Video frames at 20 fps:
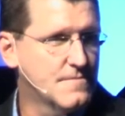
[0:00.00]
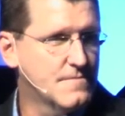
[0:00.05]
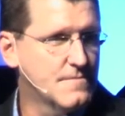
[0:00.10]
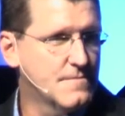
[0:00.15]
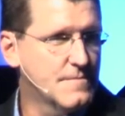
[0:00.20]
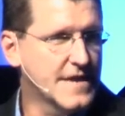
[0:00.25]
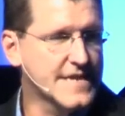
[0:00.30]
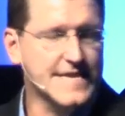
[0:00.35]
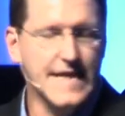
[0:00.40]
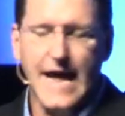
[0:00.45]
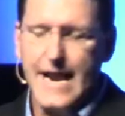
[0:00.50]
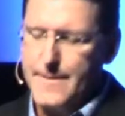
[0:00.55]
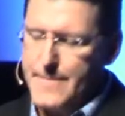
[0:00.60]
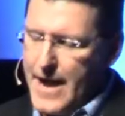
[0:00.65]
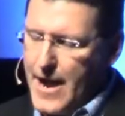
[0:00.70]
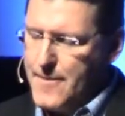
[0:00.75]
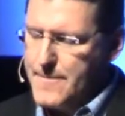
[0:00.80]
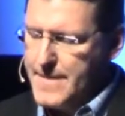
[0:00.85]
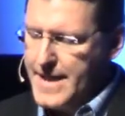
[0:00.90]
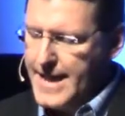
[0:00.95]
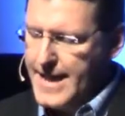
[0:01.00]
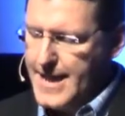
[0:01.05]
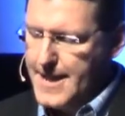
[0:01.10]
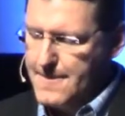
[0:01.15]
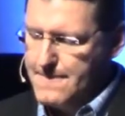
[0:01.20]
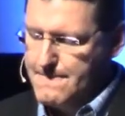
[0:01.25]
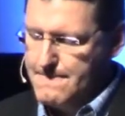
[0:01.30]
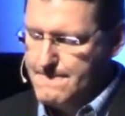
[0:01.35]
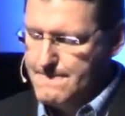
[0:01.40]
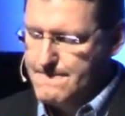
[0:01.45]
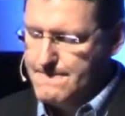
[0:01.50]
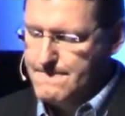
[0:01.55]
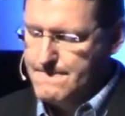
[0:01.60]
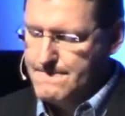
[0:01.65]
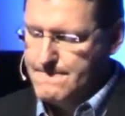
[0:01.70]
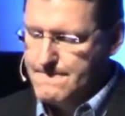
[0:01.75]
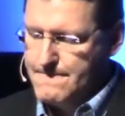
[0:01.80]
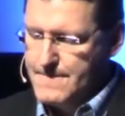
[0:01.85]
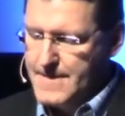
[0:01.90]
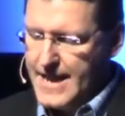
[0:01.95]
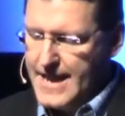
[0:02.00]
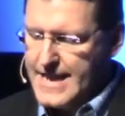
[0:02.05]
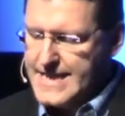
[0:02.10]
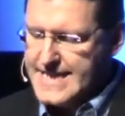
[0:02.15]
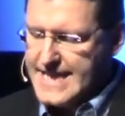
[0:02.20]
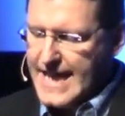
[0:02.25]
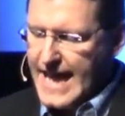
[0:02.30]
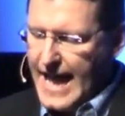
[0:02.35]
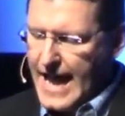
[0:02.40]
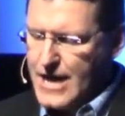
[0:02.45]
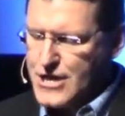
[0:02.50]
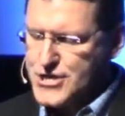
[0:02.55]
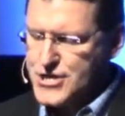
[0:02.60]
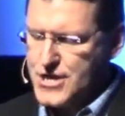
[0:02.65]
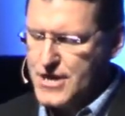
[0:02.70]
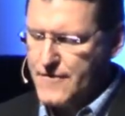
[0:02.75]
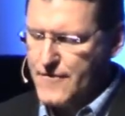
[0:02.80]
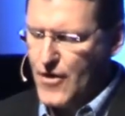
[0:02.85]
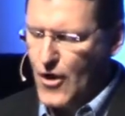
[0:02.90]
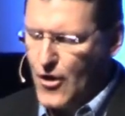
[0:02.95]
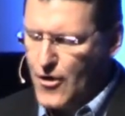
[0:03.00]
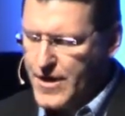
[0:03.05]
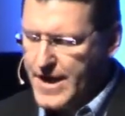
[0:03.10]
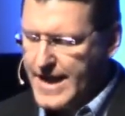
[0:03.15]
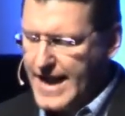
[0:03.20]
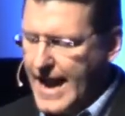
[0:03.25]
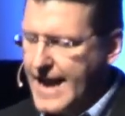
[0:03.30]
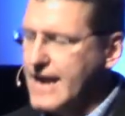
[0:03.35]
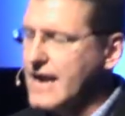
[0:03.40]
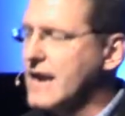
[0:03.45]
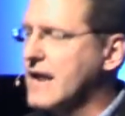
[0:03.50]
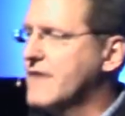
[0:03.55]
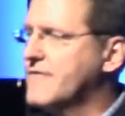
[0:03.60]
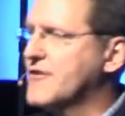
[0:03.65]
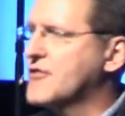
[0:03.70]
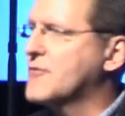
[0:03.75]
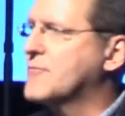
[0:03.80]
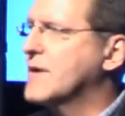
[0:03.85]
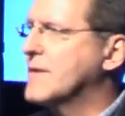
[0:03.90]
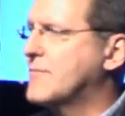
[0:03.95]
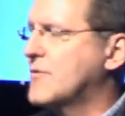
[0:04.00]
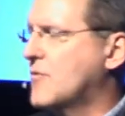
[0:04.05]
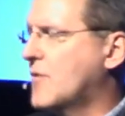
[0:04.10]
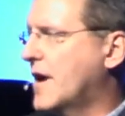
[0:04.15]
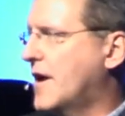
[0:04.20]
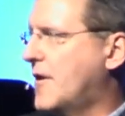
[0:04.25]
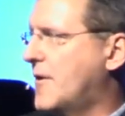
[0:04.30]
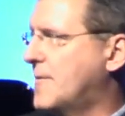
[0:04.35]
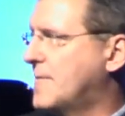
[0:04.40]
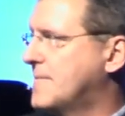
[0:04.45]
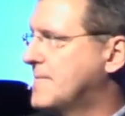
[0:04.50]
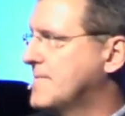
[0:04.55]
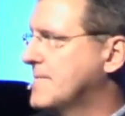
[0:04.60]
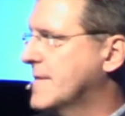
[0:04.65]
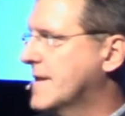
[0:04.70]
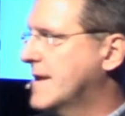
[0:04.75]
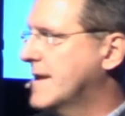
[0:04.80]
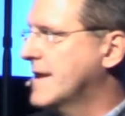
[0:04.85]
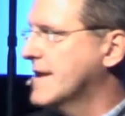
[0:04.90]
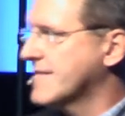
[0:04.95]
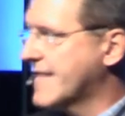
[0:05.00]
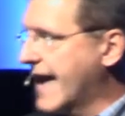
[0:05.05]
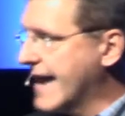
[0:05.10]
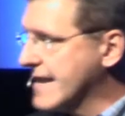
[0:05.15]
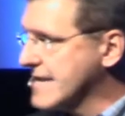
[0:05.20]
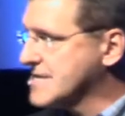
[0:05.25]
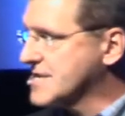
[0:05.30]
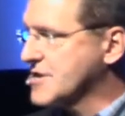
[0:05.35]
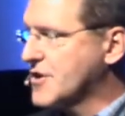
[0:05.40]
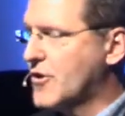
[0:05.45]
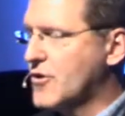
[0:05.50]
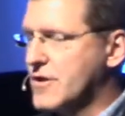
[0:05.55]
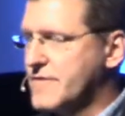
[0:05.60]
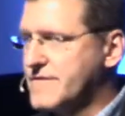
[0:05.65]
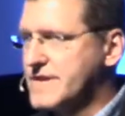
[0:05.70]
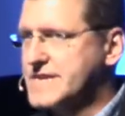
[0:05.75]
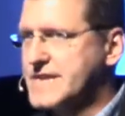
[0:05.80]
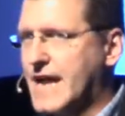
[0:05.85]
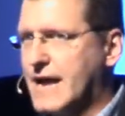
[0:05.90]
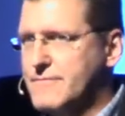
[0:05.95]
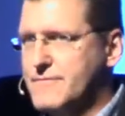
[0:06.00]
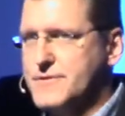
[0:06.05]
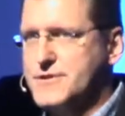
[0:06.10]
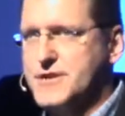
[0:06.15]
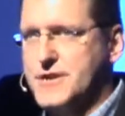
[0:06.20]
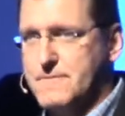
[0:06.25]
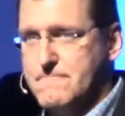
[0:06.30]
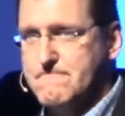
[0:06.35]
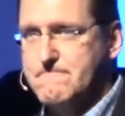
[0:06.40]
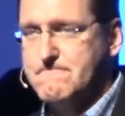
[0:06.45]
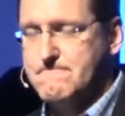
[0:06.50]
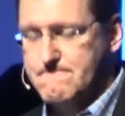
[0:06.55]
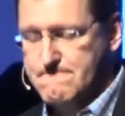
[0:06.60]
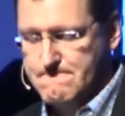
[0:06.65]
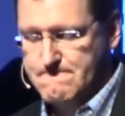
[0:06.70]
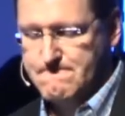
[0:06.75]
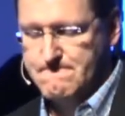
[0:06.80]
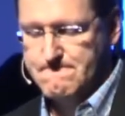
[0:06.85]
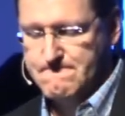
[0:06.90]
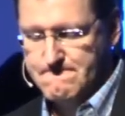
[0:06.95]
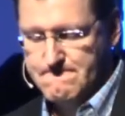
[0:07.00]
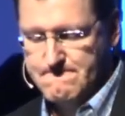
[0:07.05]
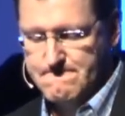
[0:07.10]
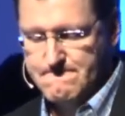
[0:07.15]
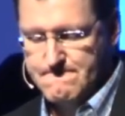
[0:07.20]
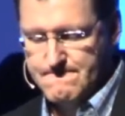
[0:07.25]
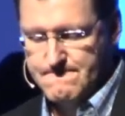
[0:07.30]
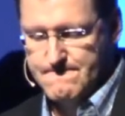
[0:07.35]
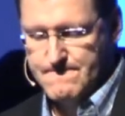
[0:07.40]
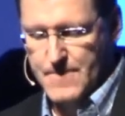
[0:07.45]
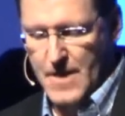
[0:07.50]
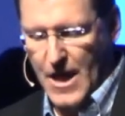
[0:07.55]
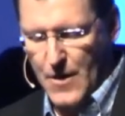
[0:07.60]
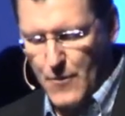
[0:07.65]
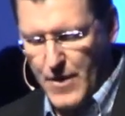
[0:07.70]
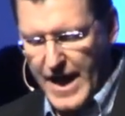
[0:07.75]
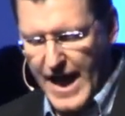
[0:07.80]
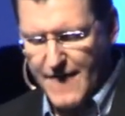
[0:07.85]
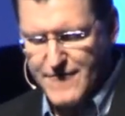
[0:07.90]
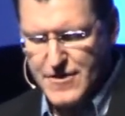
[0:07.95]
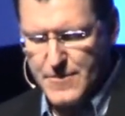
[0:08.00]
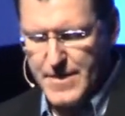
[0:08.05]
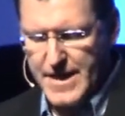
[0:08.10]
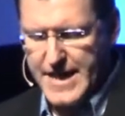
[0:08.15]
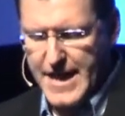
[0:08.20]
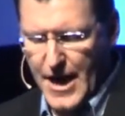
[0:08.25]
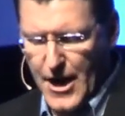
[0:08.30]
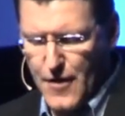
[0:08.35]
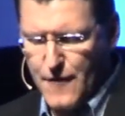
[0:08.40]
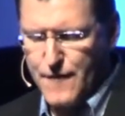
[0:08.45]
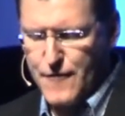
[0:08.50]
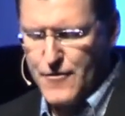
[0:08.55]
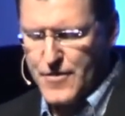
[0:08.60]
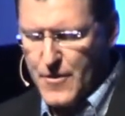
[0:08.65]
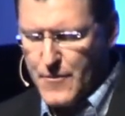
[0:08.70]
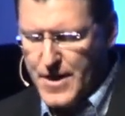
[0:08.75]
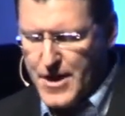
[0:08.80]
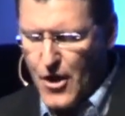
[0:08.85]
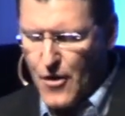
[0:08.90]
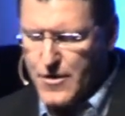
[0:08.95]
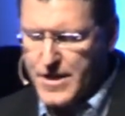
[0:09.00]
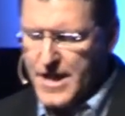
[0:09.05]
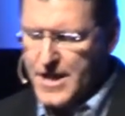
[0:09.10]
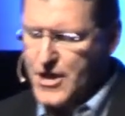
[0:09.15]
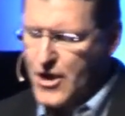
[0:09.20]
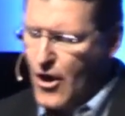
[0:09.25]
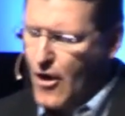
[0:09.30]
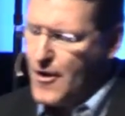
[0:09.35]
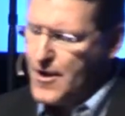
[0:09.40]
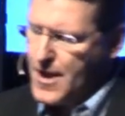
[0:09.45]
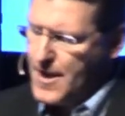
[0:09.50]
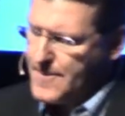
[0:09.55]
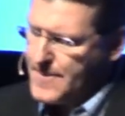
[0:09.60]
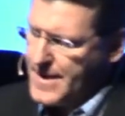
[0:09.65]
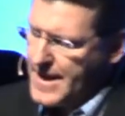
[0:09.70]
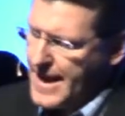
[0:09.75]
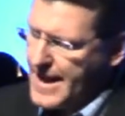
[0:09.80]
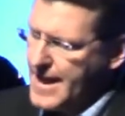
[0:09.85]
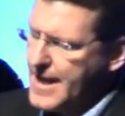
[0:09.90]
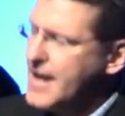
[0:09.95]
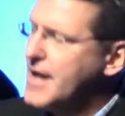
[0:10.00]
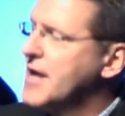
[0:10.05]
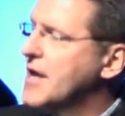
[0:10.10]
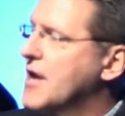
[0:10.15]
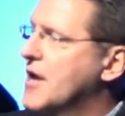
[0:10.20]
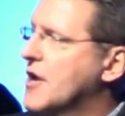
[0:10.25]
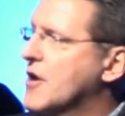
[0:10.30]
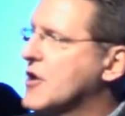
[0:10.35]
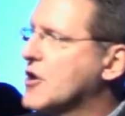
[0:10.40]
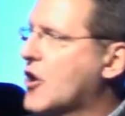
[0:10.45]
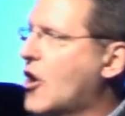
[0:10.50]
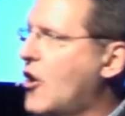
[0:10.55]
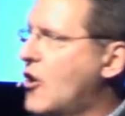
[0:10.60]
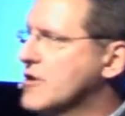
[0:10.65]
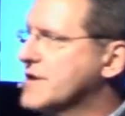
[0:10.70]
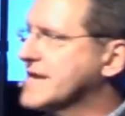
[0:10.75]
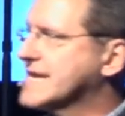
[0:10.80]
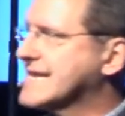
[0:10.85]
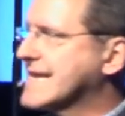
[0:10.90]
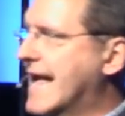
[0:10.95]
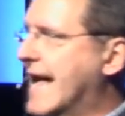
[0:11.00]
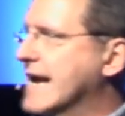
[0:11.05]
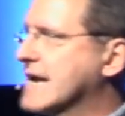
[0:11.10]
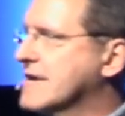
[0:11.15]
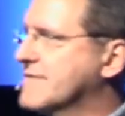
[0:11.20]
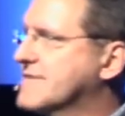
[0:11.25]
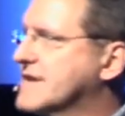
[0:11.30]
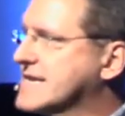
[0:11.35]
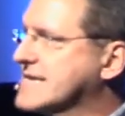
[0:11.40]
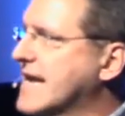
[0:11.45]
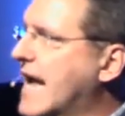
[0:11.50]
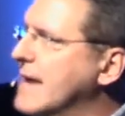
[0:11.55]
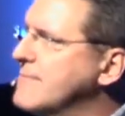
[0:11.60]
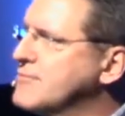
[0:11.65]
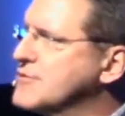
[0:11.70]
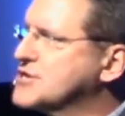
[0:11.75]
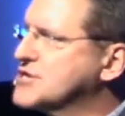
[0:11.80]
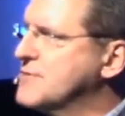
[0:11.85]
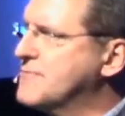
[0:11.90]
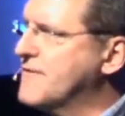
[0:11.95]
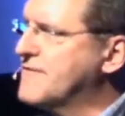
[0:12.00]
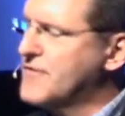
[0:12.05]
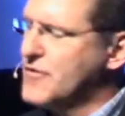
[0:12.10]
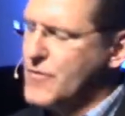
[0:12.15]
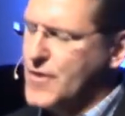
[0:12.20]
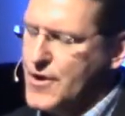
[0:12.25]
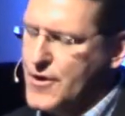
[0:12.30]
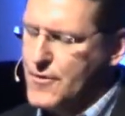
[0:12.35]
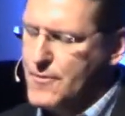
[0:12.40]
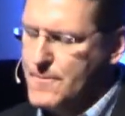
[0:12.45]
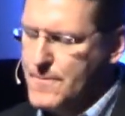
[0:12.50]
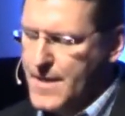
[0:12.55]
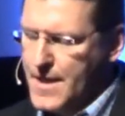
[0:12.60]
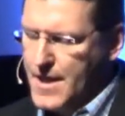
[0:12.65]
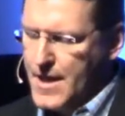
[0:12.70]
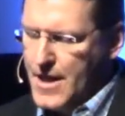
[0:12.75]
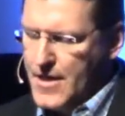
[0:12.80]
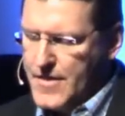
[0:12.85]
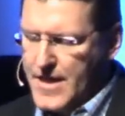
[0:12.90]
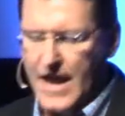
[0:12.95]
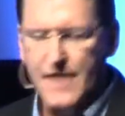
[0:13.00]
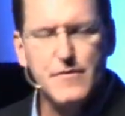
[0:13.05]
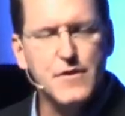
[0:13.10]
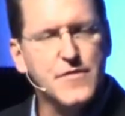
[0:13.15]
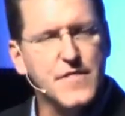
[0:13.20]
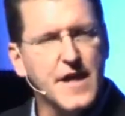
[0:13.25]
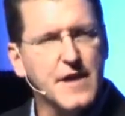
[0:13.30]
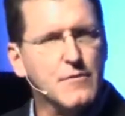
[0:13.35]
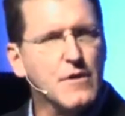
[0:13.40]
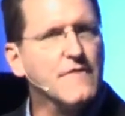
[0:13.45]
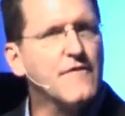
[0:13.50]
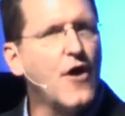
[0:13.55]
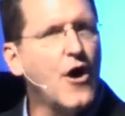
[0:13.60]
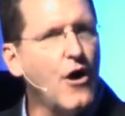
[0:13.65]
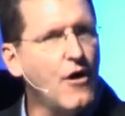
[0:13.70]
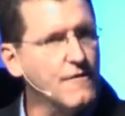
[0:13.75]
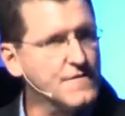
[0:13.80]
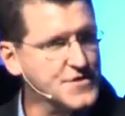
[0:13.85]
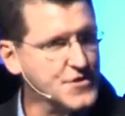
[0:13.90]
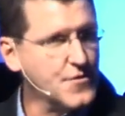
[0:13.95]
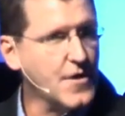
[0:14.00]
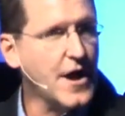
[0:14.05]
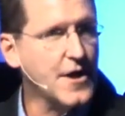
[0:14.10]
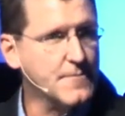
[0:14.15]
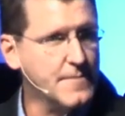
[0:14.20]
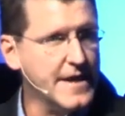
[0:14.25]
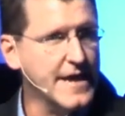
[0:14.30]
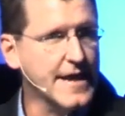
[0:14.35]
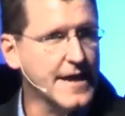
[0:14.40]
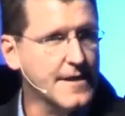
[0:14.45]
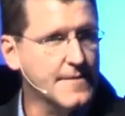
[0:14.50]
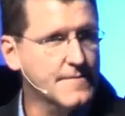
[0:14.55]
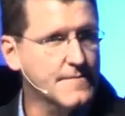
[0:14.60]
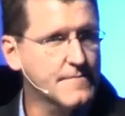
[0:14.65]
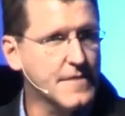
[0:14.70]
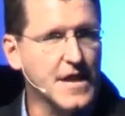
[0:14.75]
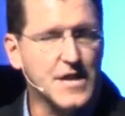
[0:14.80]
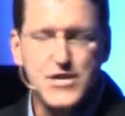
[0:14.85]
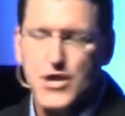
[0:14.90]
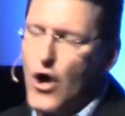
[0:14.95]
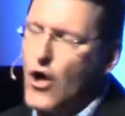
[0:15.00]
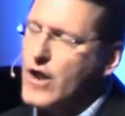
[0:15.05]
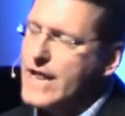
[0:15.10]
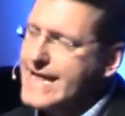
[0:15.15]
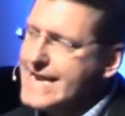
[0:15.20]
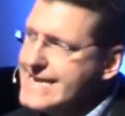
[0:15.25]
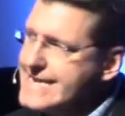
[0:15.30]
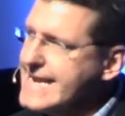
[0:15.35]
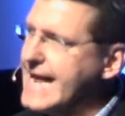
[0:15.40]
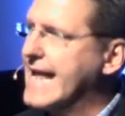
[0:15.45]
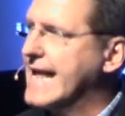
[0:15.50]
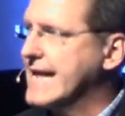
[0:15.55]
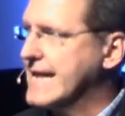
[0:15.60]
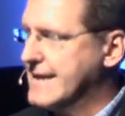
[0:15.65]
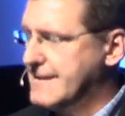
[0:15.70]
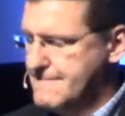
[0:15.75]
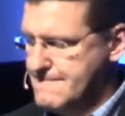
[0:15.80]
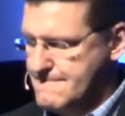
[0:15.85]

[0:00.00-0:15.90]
it's not about me. It is the action of learning how to love other people well. That is the goal of discipleship. And we have to be careful that we don't get caught up in a cul de sac of discipleship, if you will, that everything revolves around me, that it's all intake.